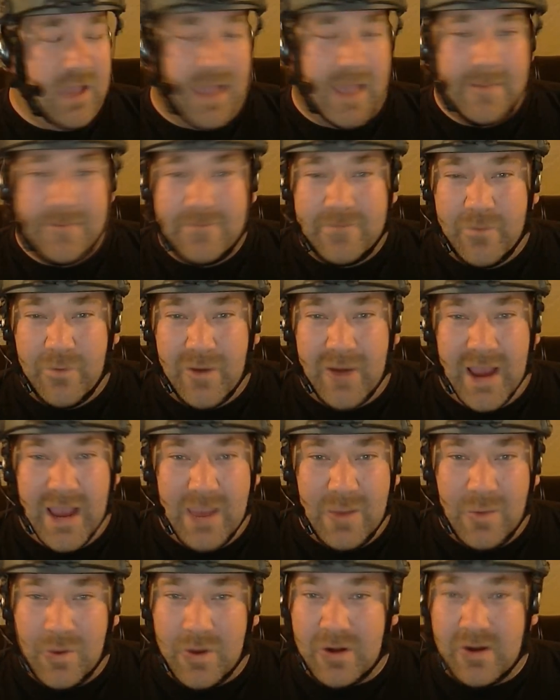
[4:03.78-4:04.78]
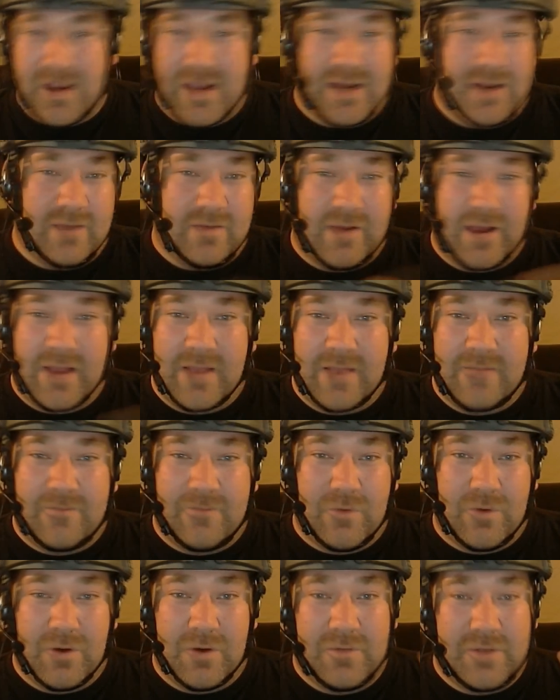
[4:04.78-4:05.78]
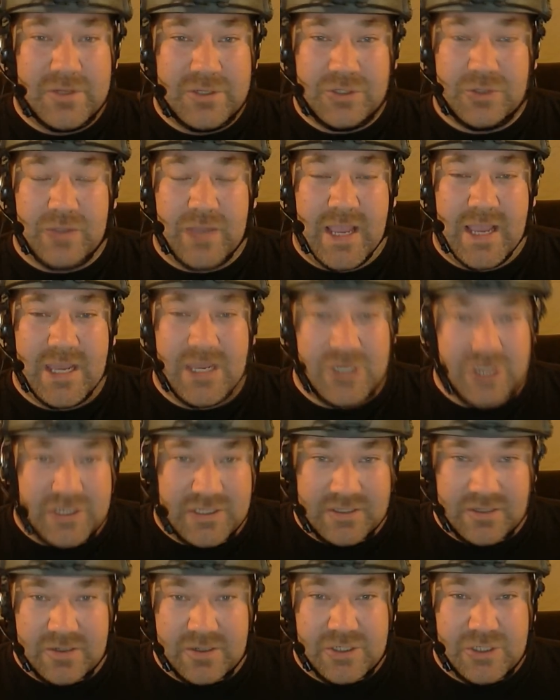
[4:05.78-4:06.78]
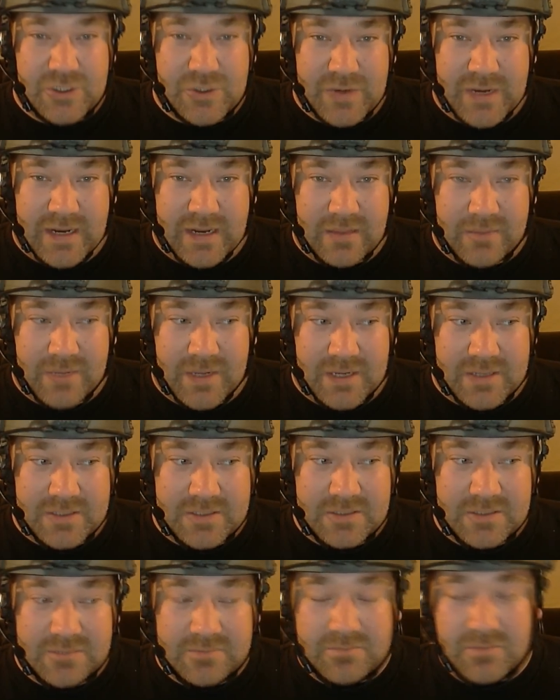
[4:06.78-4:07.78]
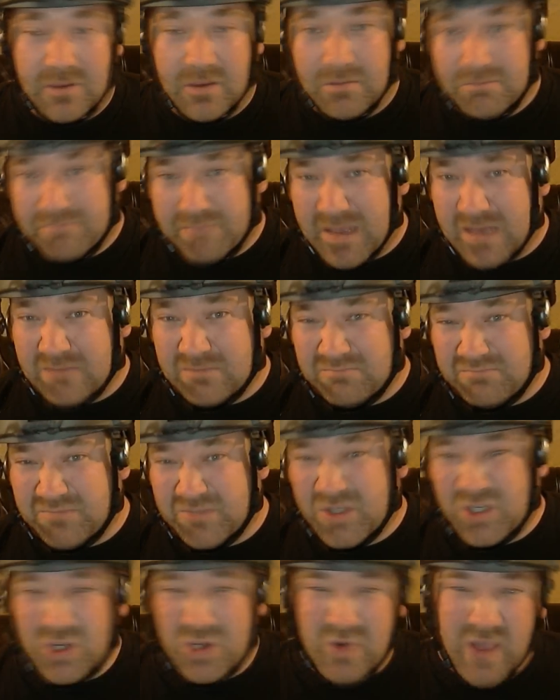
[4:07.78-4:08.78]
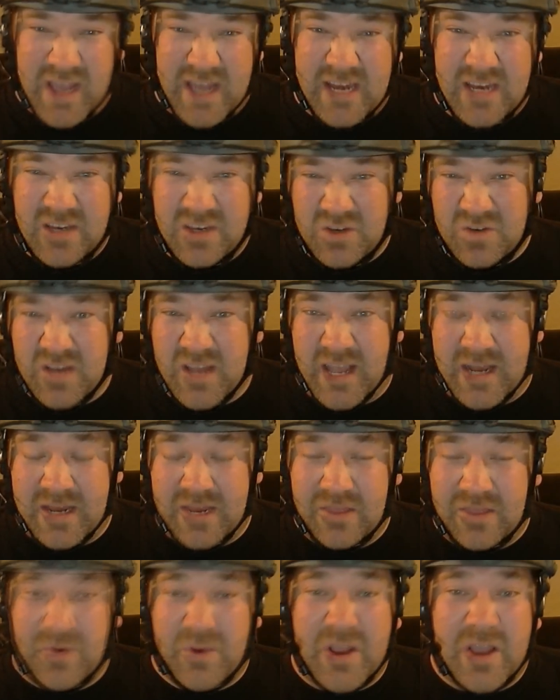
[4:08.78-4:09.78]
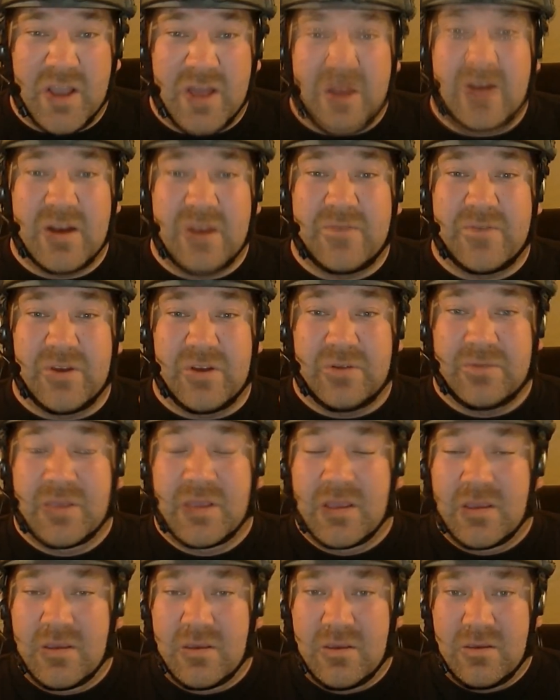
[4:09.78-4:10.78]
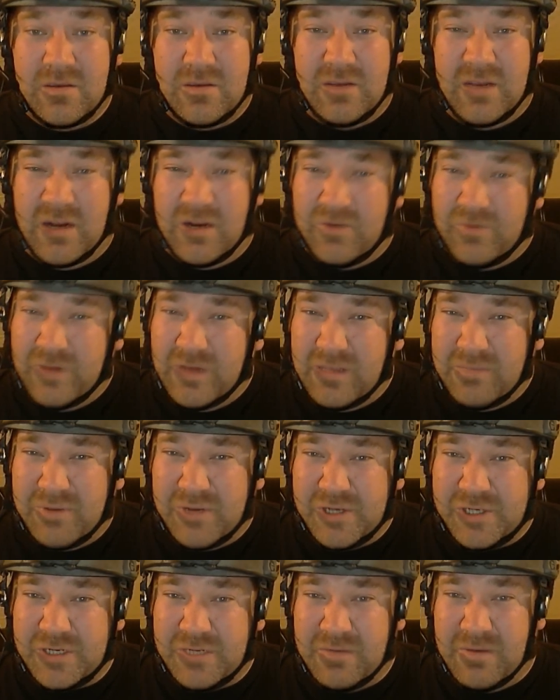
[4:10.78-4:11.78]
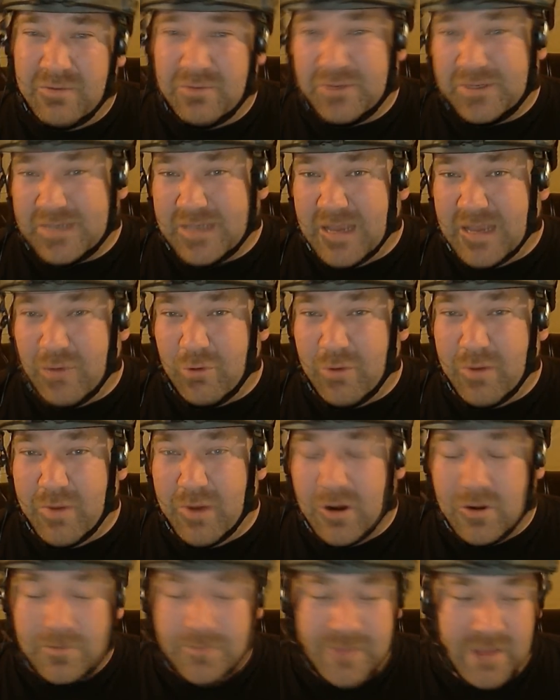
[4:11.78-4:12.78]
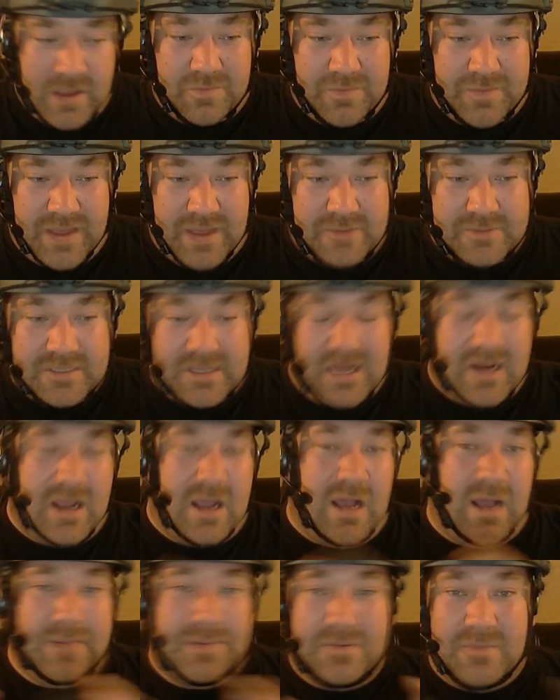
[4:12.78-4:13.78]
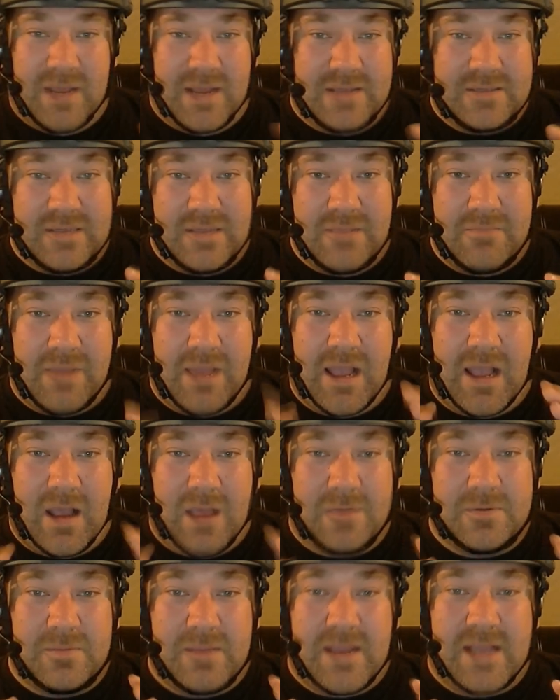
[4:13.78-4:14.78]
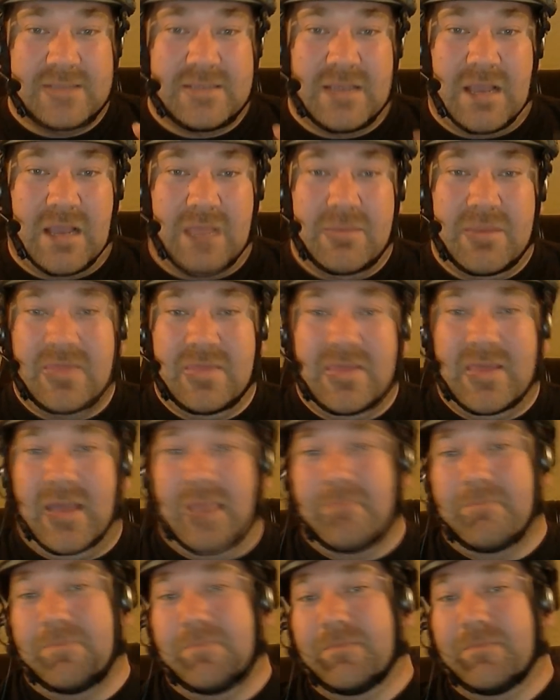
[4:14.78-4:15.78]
M4A1 or any other M4 original AEG series shooting out of the box? About 280, 290, 300 if you're, really pushing it, maybe with a Type 4 barrel. That was kind of optimized. And by optimized, I mean that